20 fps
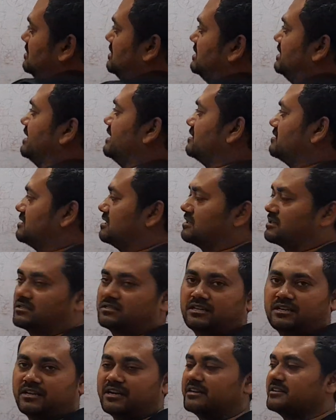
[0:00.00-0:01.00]
take the
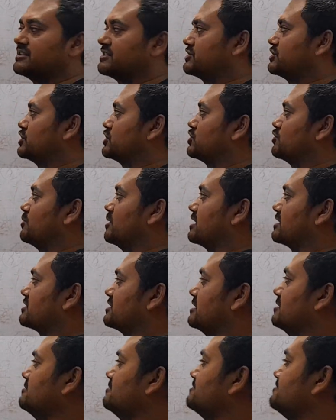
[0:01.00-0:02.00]
second
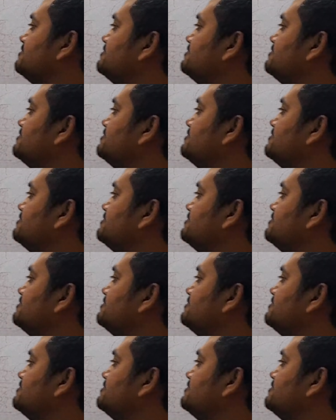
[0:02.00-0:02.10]
situation.